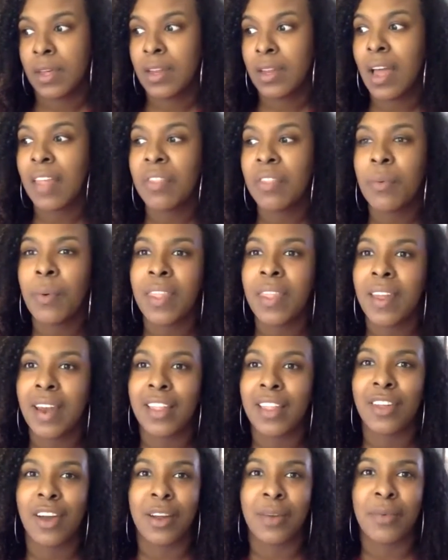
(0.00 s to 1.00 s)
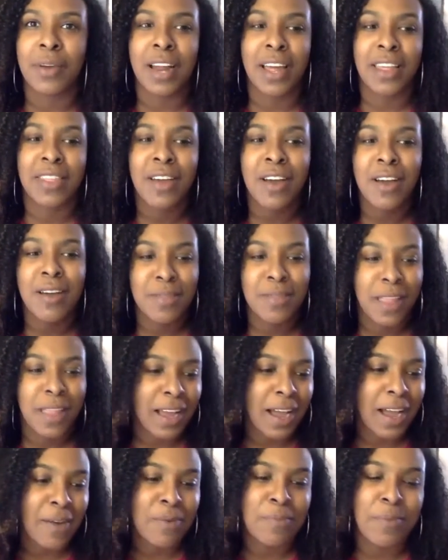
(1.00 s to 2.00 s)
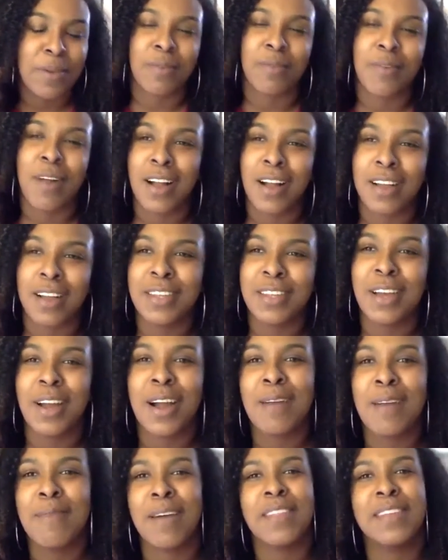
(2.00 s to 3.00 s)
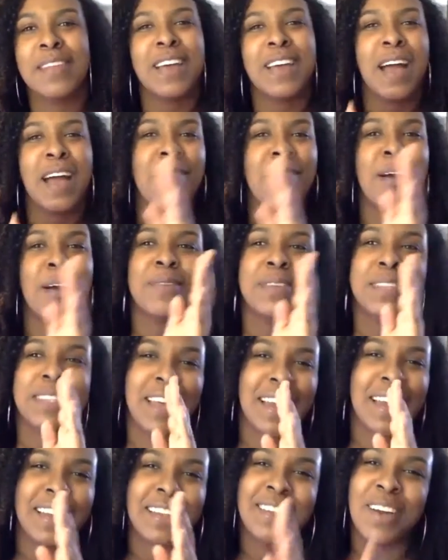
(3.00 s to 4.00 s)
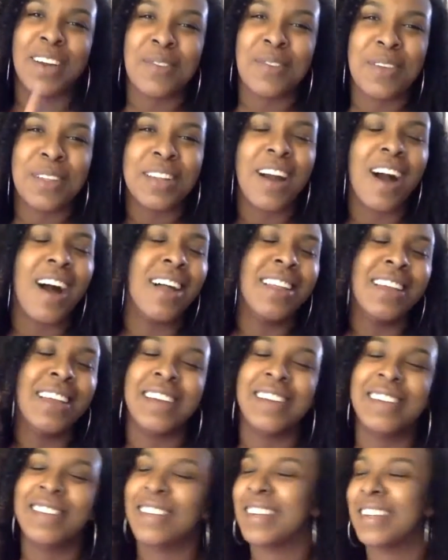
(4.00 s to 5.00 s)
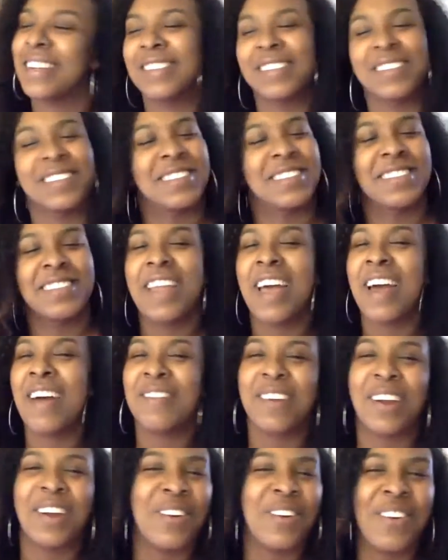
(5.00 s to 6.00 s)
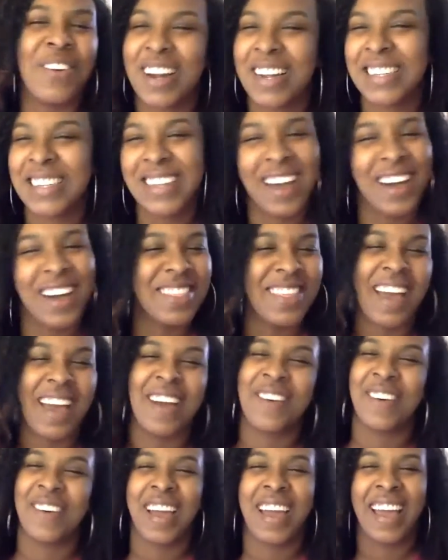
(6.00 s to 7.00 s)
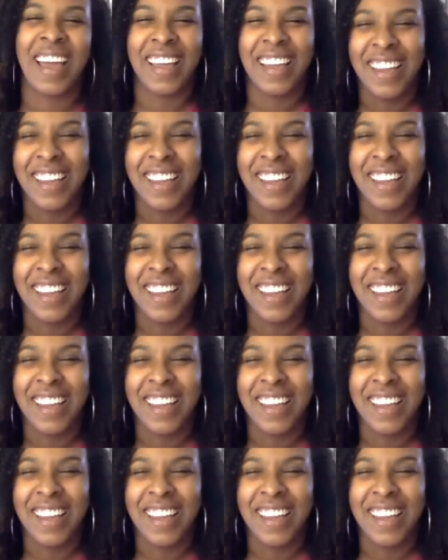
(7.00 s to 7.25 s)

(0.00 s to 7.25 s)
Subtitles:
Not the way that I thought it would. I thought like I would be a rock star by the time I was like done with college, and it just never worked out that way.